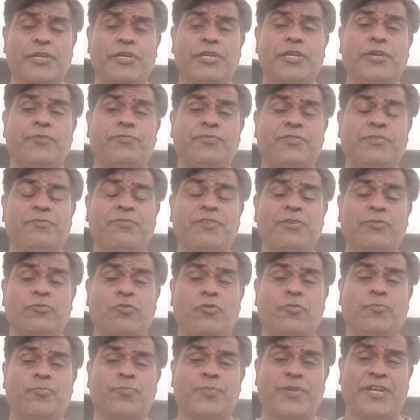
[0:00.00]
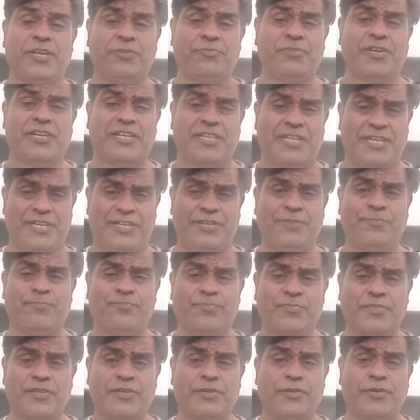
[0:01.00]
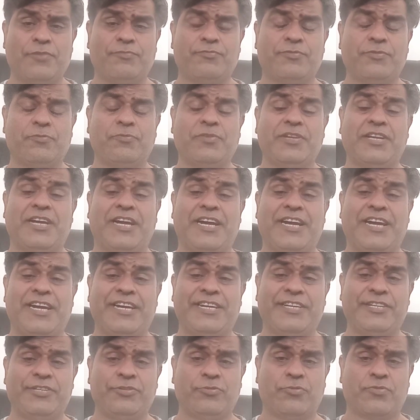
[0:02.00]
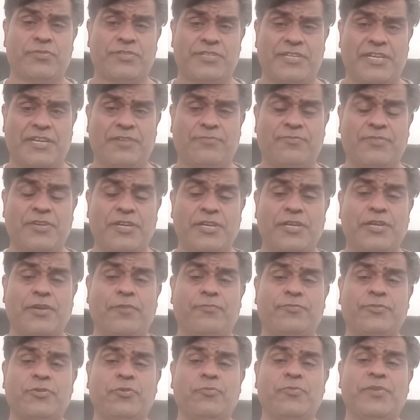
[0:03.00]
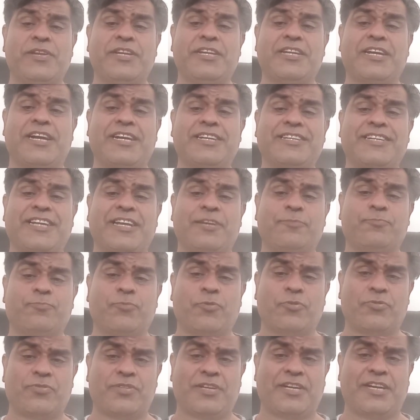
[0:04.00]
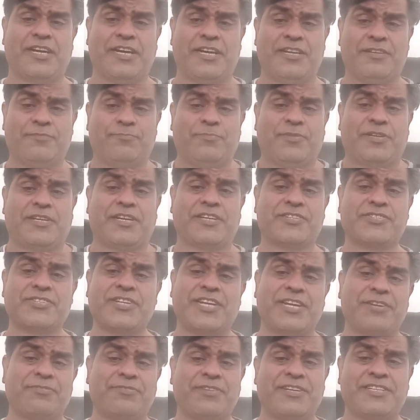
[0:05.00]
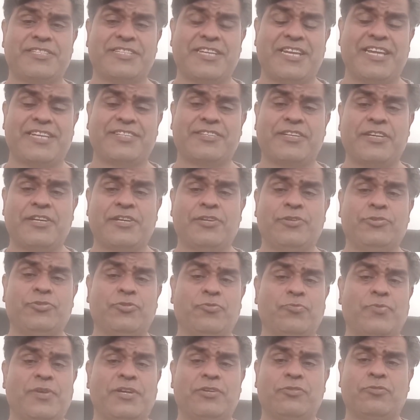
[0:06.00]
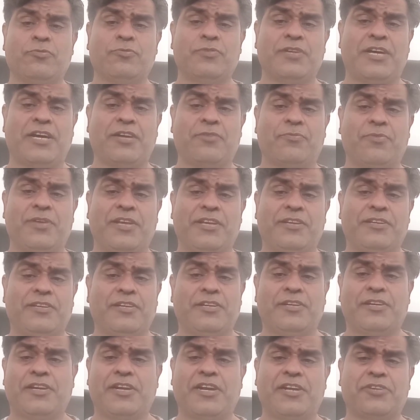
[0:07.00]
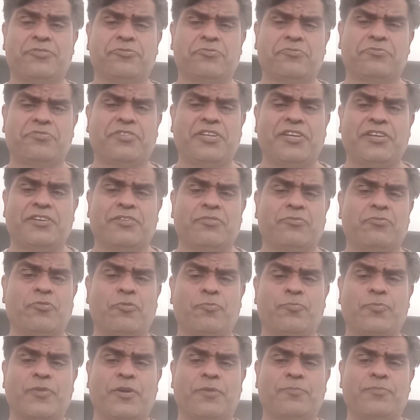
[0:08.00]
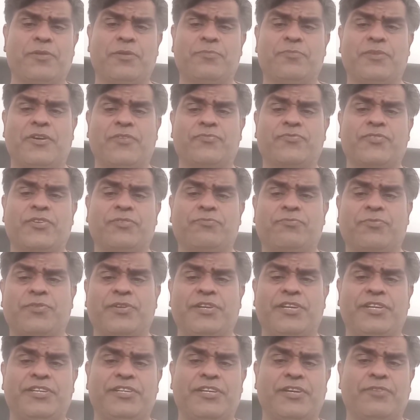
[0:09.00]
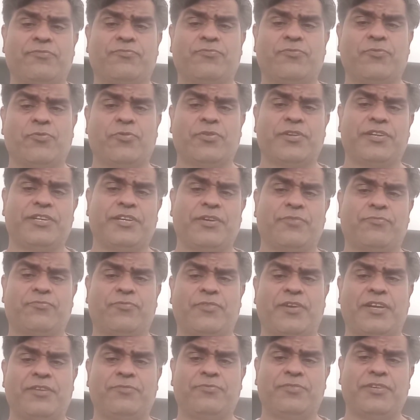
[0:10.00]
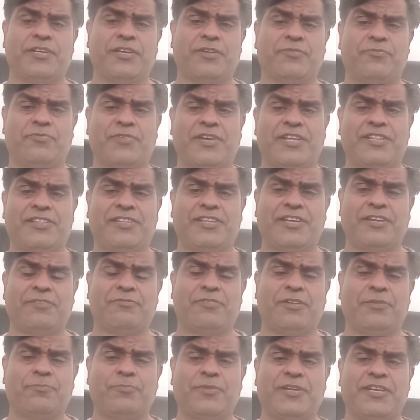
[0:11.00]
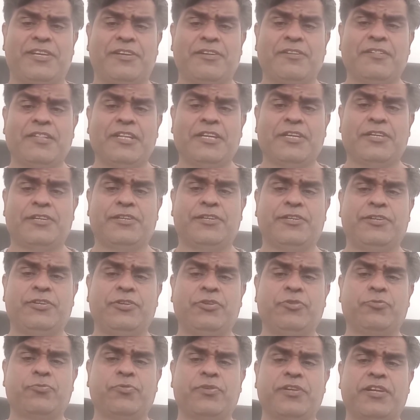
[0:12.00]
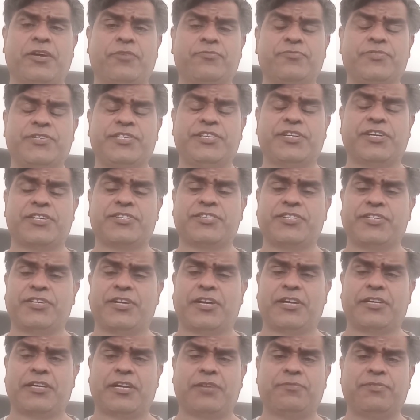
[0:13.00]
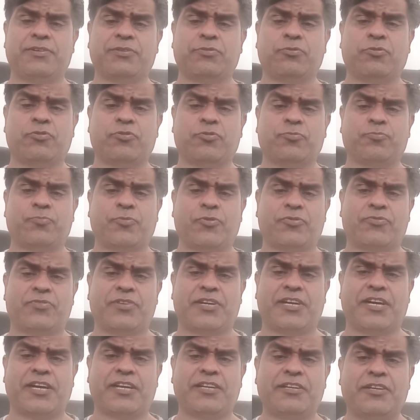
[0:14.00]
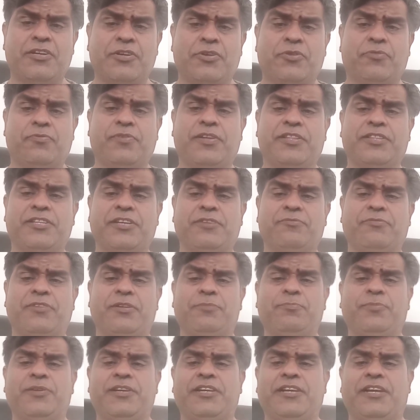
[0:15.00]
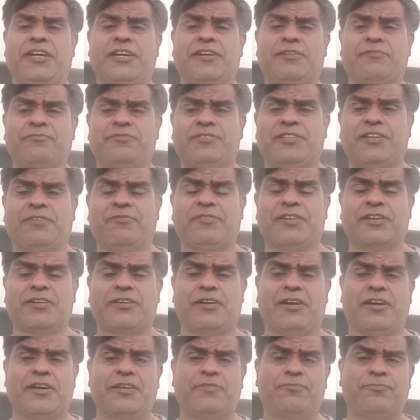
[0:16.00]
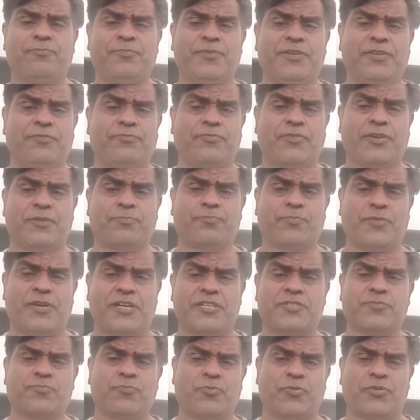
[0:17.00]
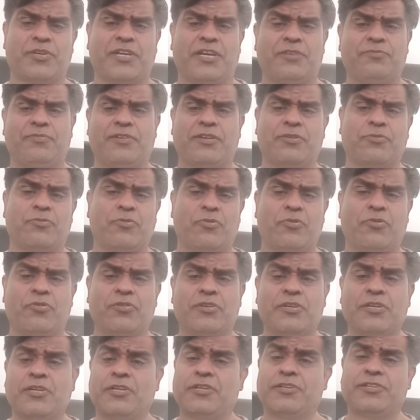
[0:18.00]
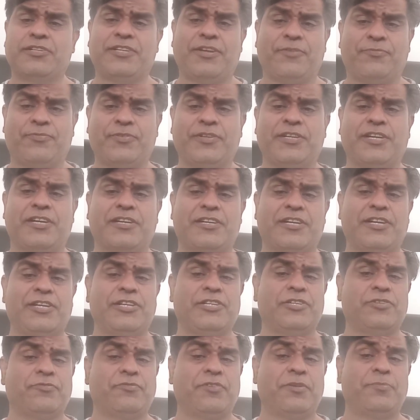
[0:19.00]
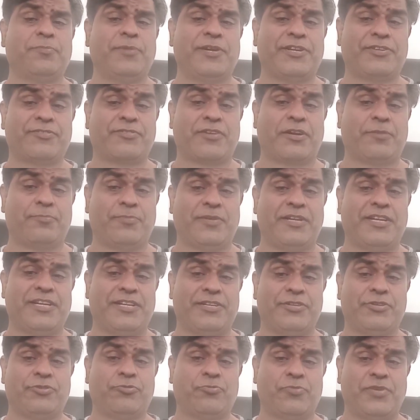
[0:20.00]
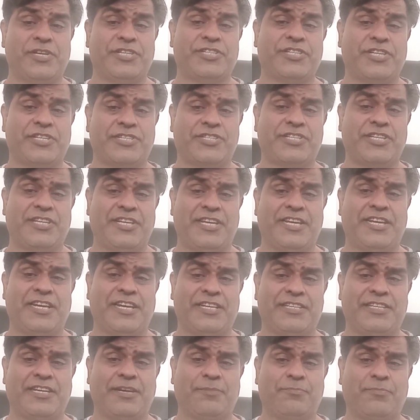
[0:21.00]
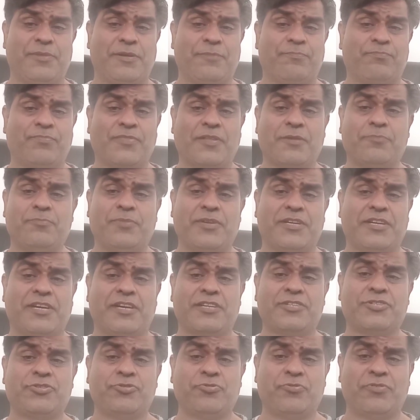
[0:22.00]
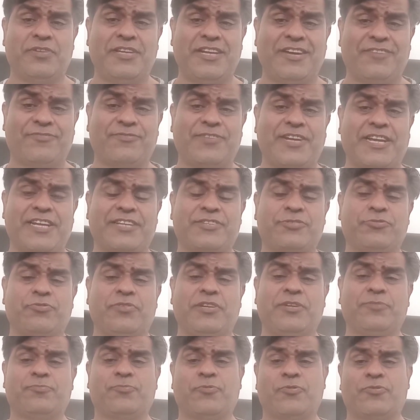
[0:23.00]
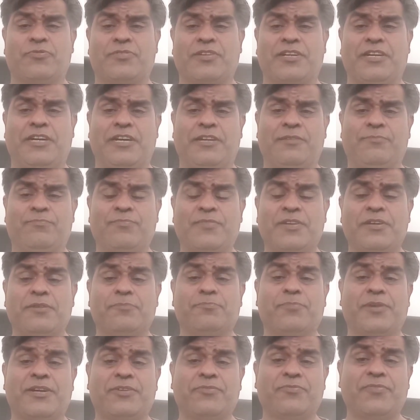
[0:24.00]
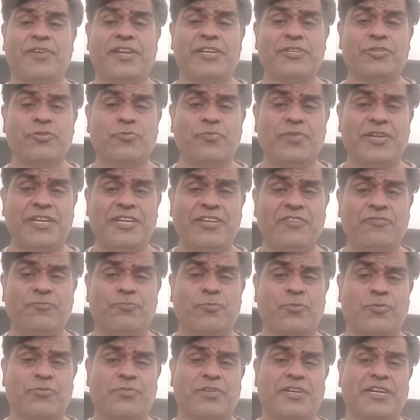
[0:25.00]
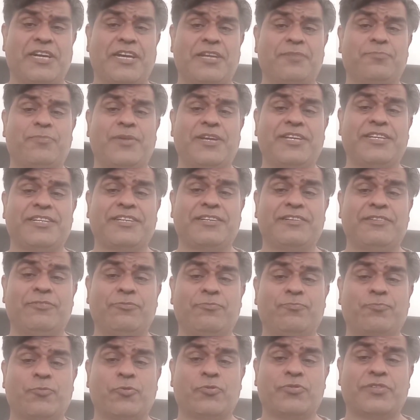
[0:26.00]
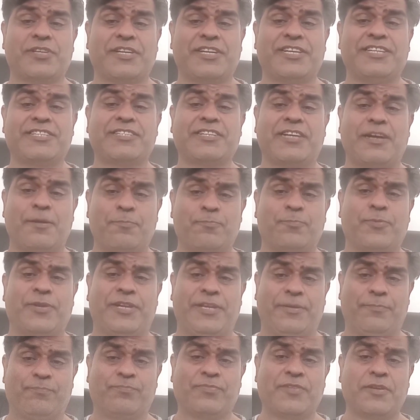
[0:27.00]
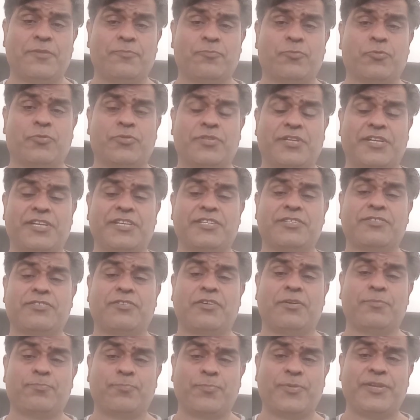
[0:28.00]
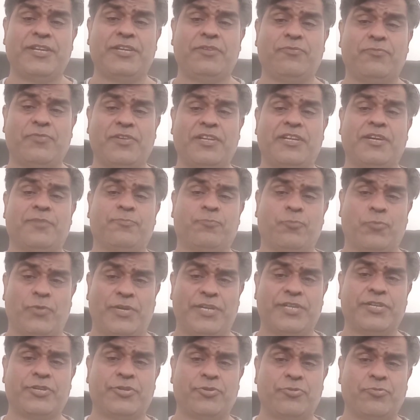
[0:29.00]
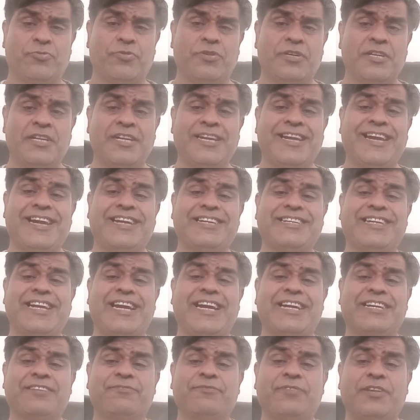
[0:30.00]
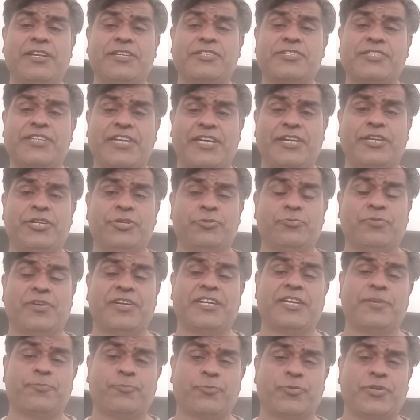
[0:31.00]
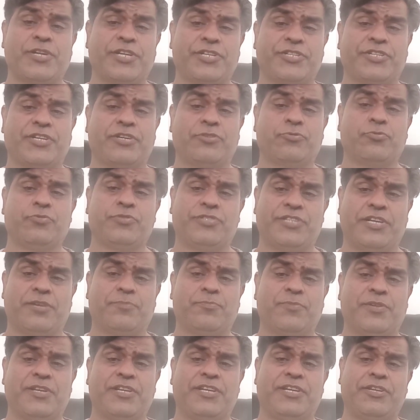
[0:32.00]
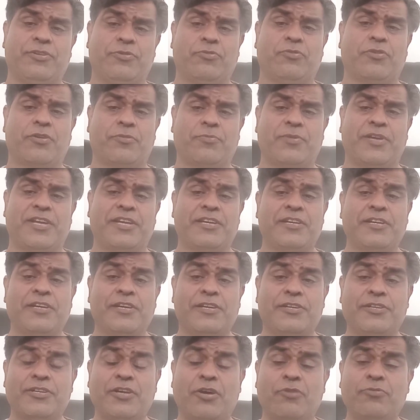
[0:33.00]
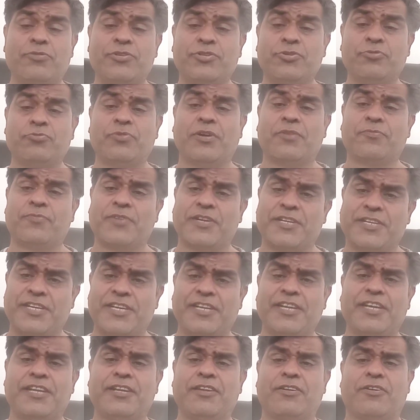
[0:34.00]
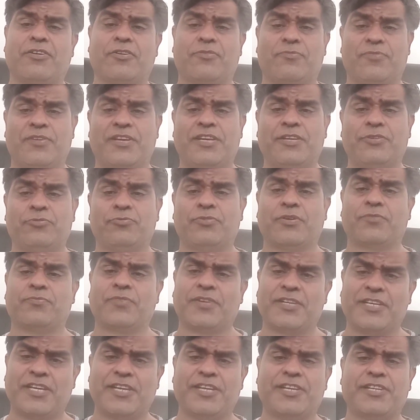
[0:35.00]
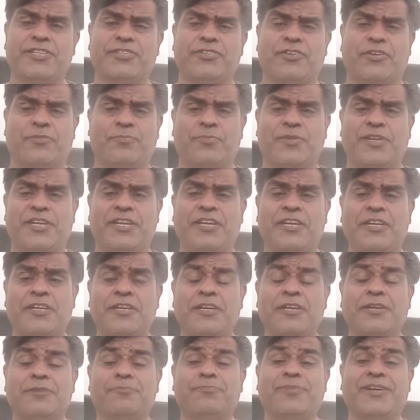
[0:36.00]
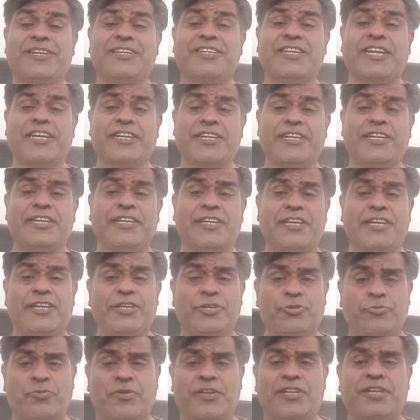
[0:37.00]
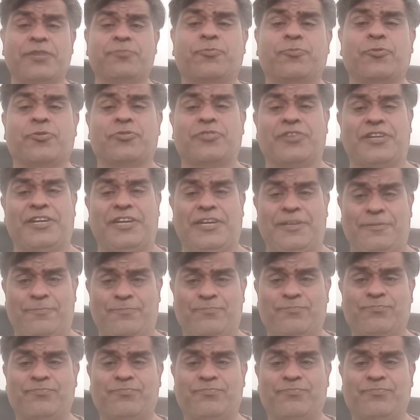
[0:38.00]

If you will go privately, if you will hide yourself, if you will not tell Portugal because salary is less, you went to Norway and you think no problem, after 3 years, 4 years, 5 years, when there will be renewal of TRC card, I will go to Portugal. When there will be, they will call me for passport, I will go. Definitely you will be in trouble in new agency AIMA because you left actually Portugal. But when you will leave Portugal by Portuguese company will appoint you and that will send you on deputation to Germany, Norway. Now you are working in Norway, you are working in Germany, but technically you are Portugal.